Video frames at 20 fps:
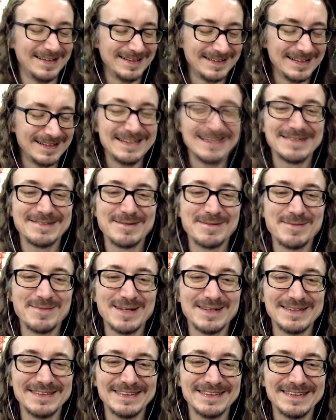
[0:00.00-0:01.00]
I just remember
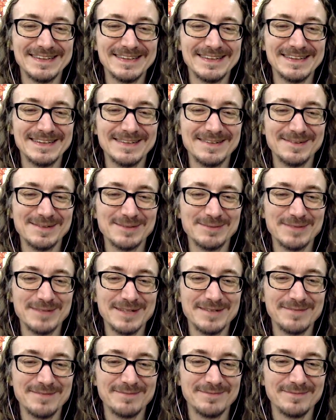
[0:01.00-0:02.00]
as a kid, that was
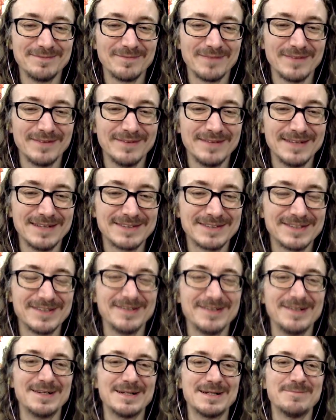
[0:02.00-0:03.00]
my, when I
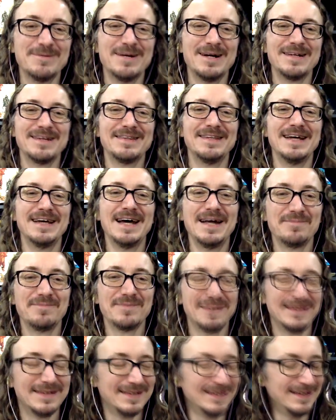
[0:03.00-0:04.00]
started to hear about that,
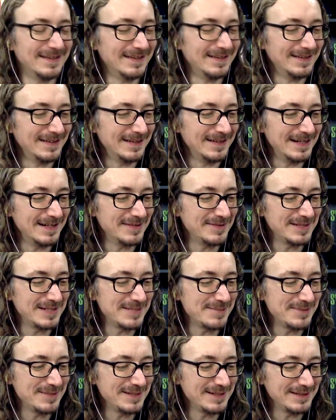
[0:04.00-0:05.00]
uh, we
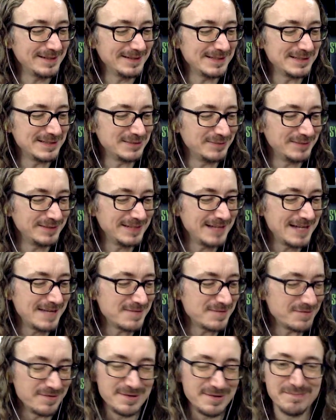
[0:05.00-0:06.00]
keep getting these
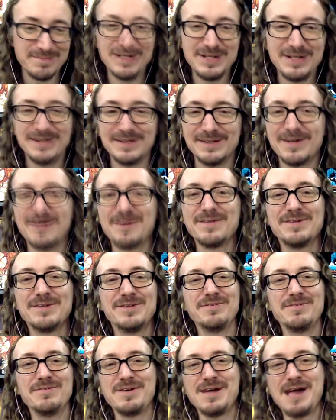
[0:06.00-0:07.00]
games for the Amiga, and all the
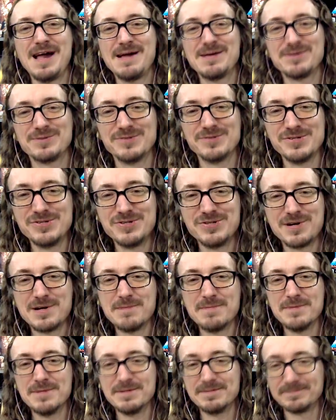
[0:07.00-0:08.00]
new games are in
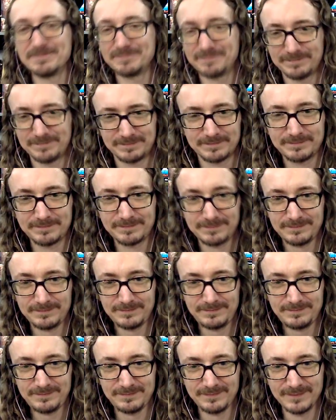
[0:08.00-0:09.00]
German.
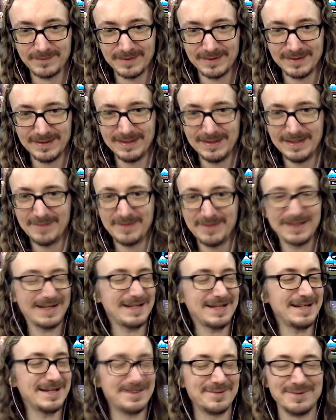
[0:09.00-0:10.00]
And I'm like,
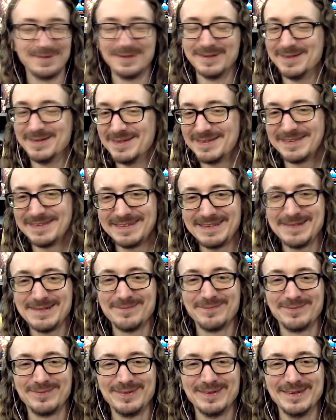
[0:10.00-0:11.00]
I can't read this. I can't
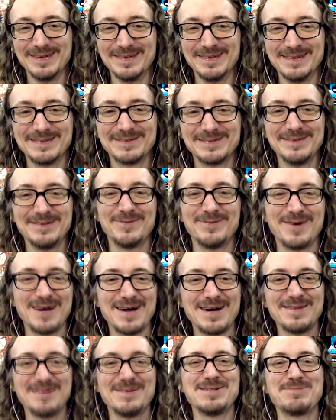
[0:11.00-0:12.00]
play this. You know,
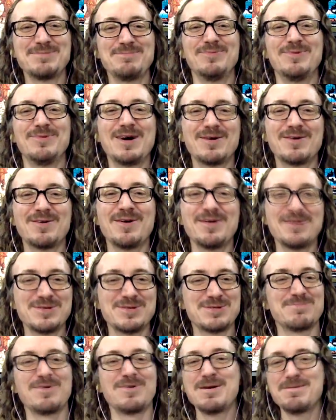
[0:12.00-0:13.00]
why are those? Why are all the
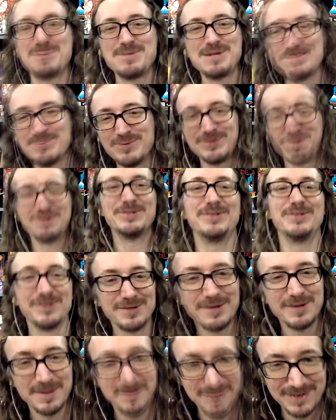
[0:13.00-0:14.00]
smart people in
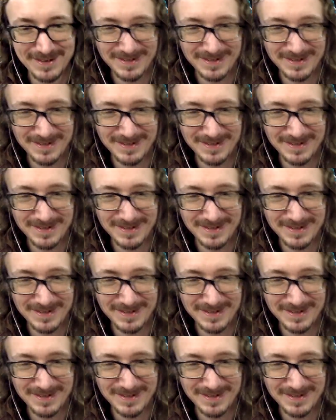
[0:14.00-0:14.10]
Europe?